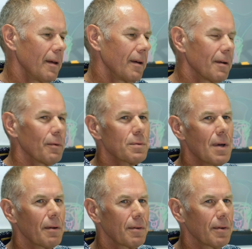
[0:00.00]
was
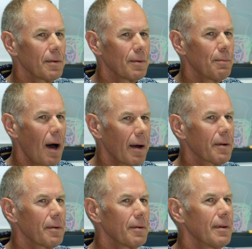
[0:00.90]
on to
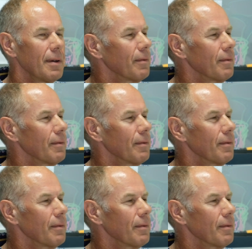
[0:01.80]
Micah